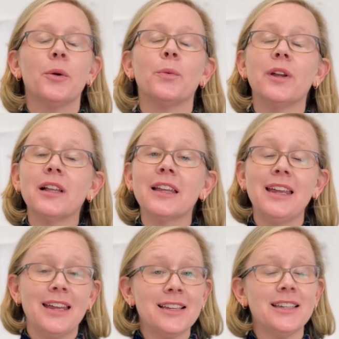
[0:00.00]
really
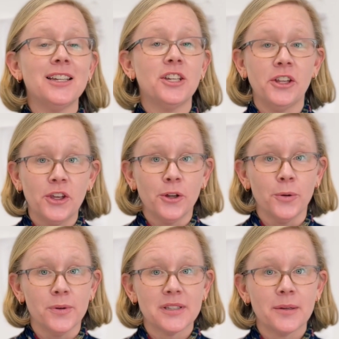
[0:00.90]
easy to
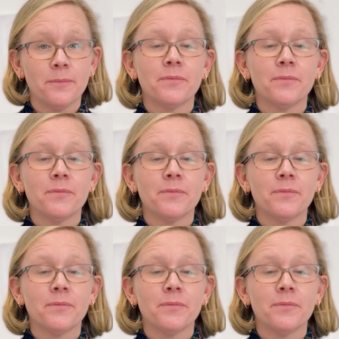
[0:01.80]
use.